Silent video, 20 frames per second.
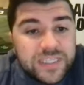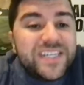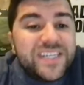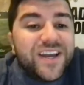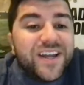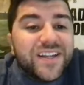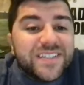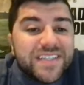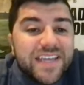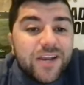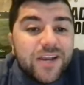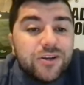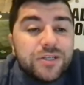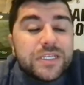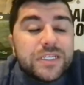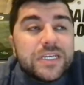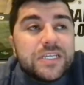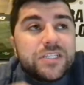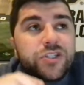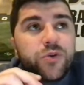Deion
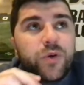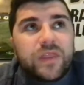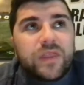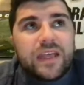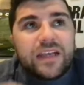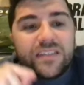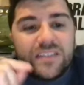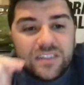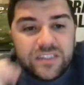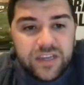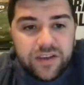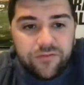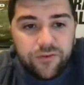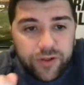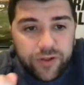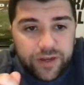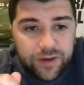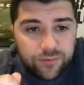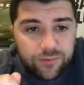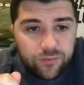Sanders is doing things
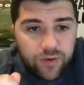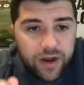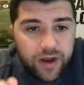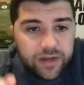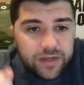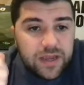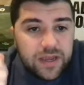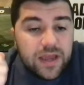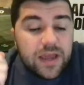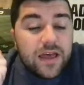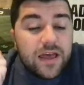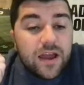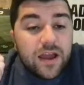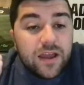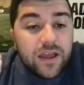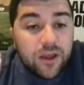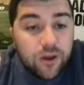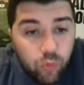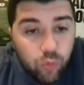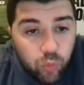differently, right?
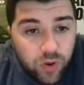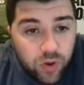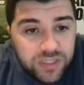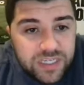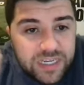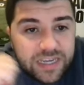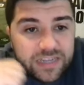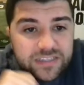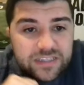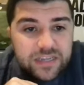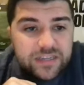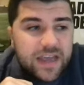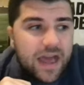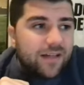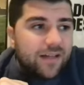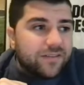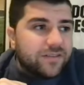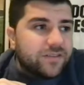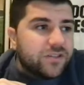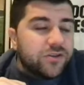Once he gets to
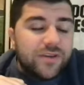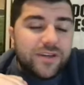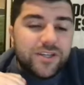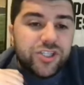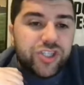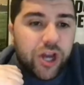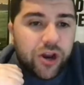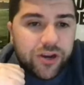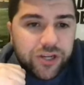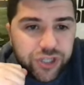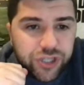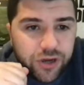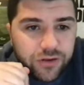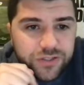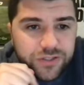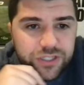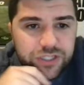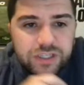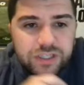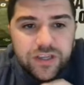Dallas, do you think Jerry
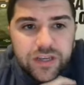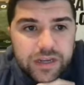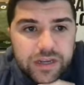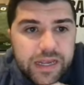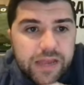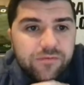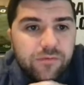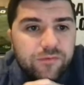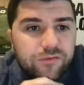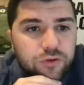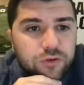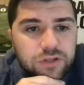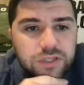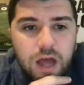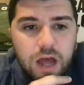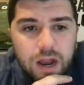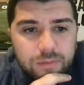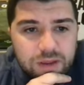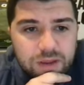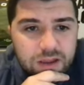Jones is going to give him full
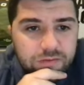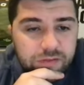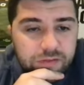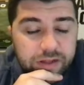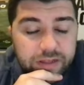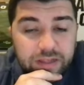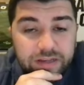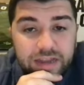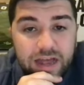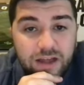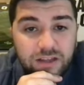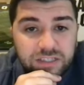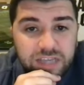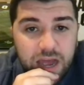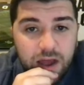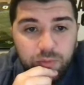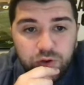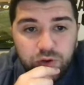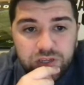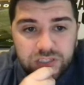autonomy of like the Dallas
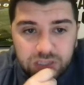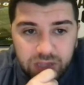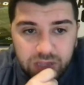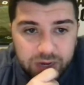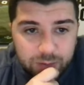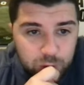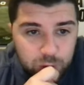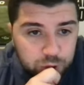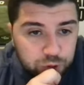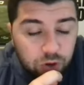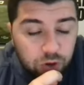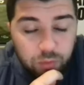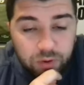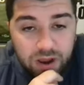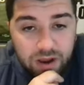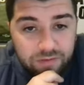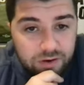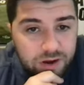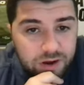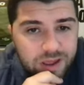Cowboys and let him control
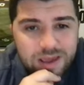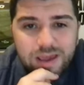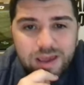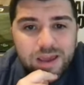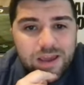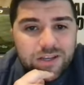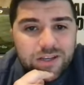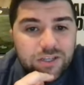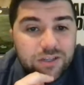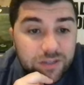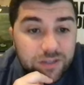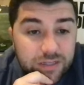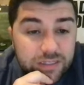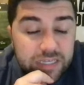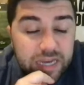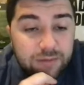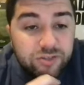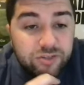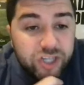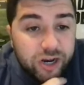whatever? The
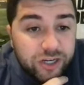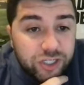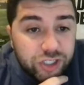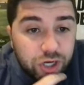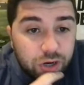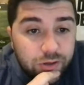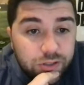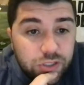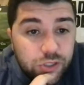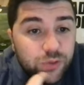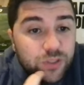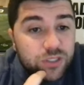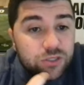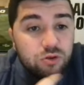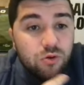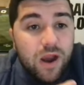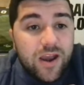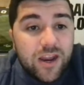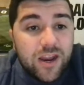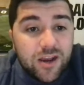same Jerry Jones who is
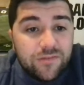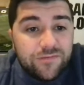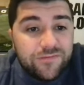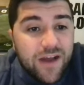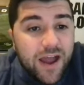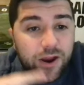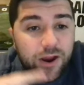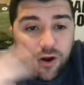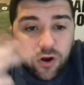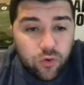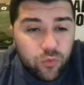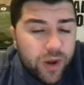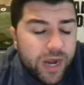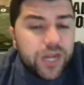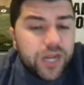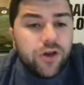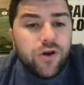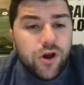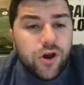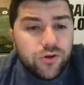threatening to fire a
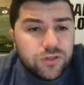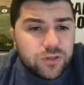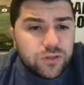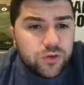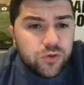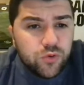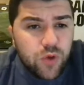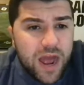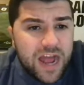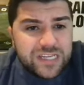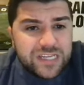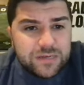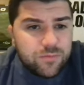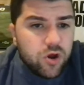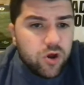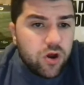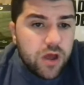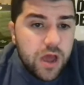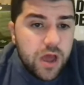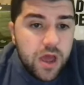radio host who asked
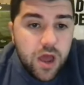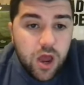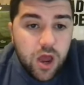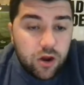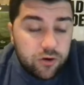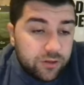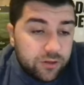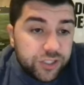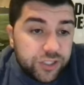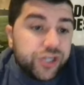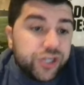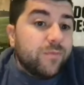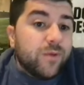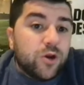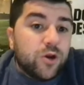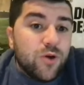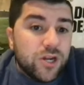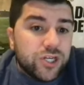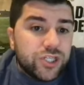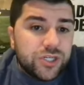him a
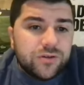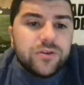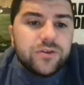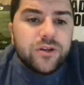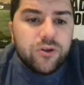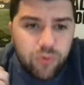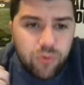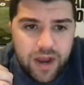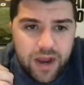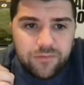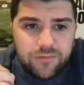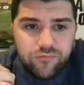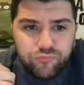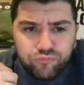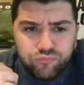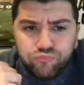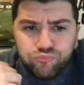legitimate question? Right.